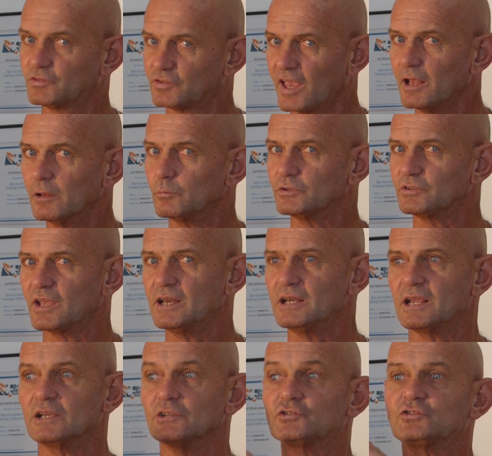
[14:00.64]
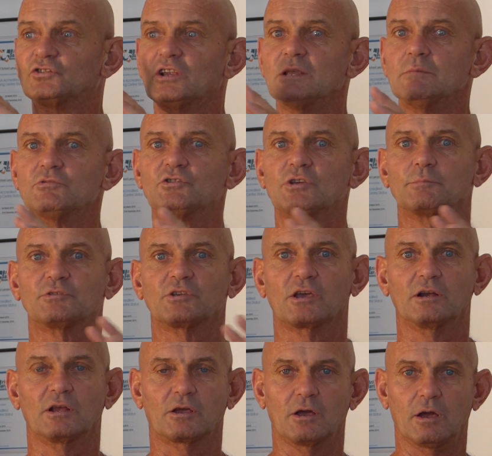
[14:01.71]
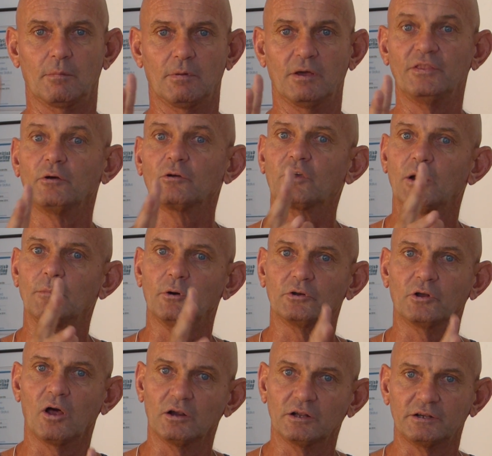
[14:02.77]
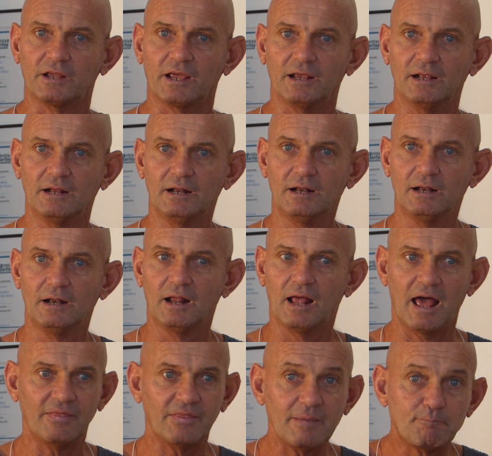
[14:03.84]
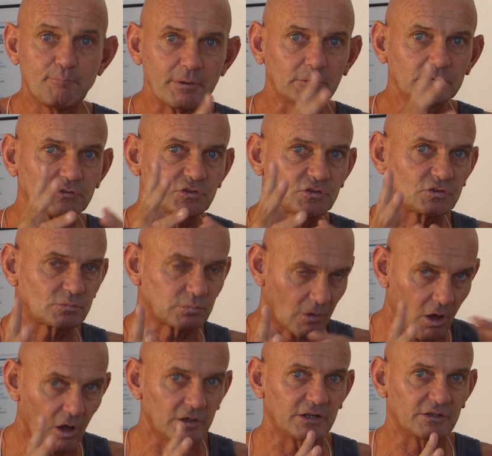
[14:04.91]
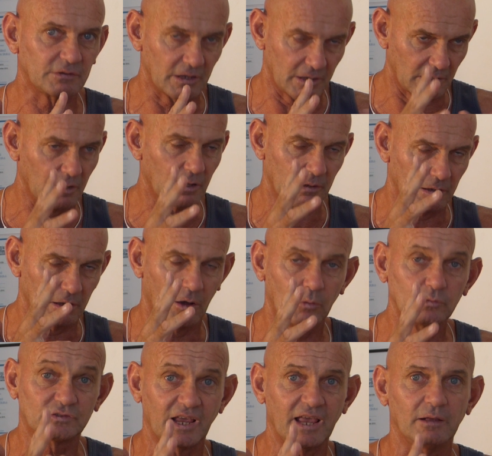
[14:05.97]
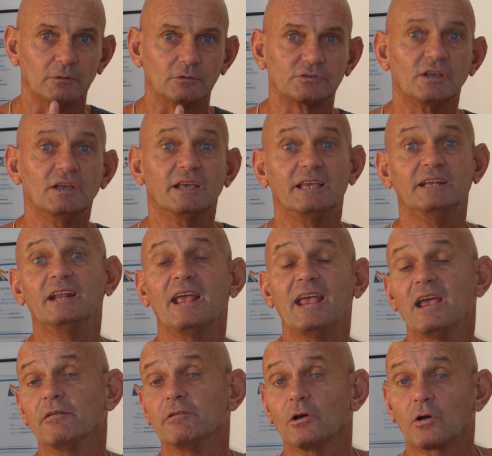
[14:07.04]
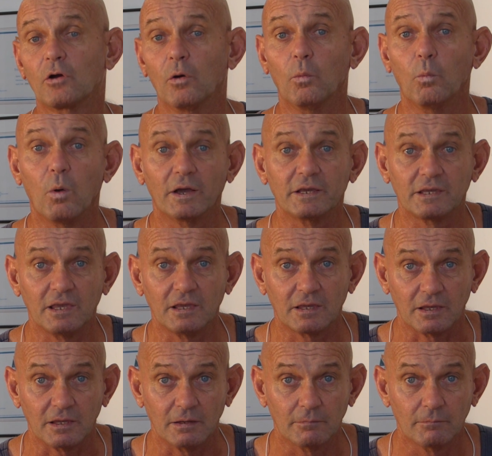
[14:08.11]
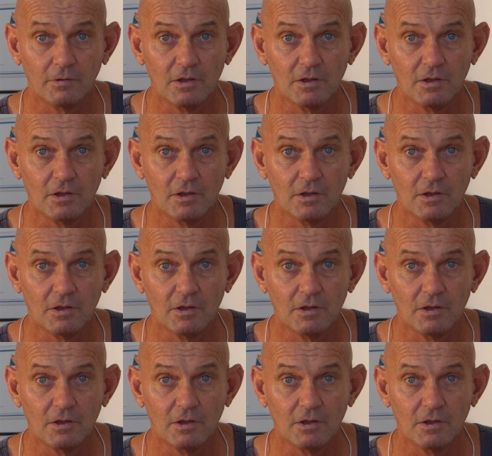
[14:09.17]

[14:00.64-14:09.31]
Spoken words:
Sail was ending, steamships are going to come, and they'll come on holiday. And they built hotels in an area called Waikiki.